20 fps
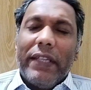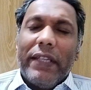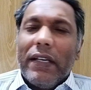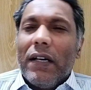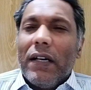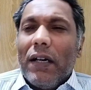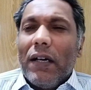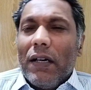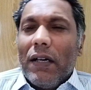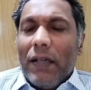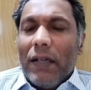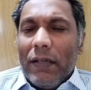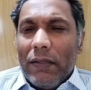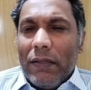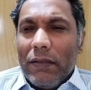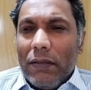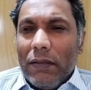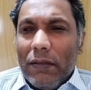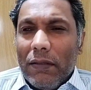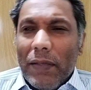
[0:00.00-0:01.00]
are
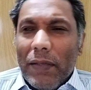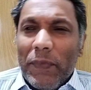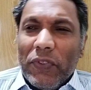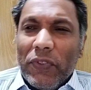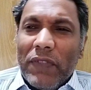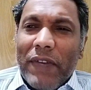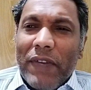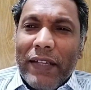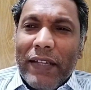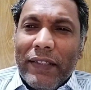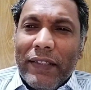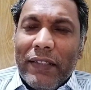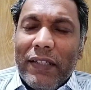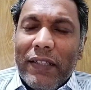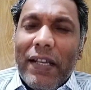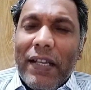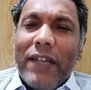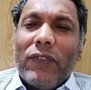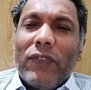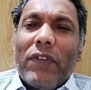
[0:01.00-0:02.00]
M23 fighters, they're
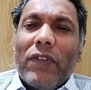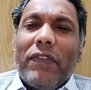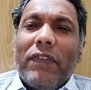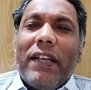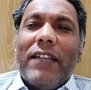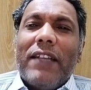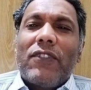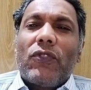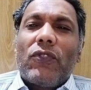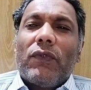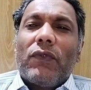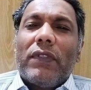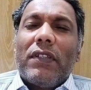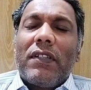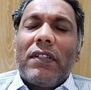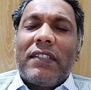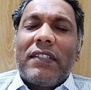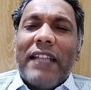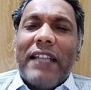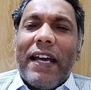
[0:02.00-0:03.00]
trying to advance
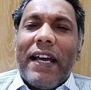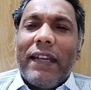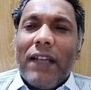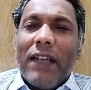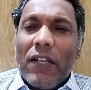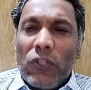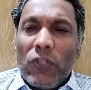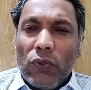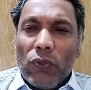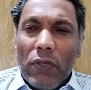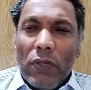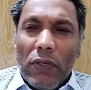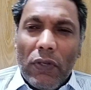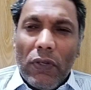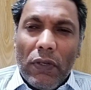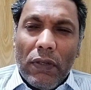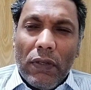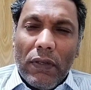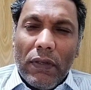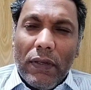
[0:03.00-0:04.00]
towards areas to
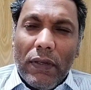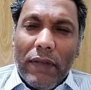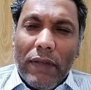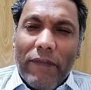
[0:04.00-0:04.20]
the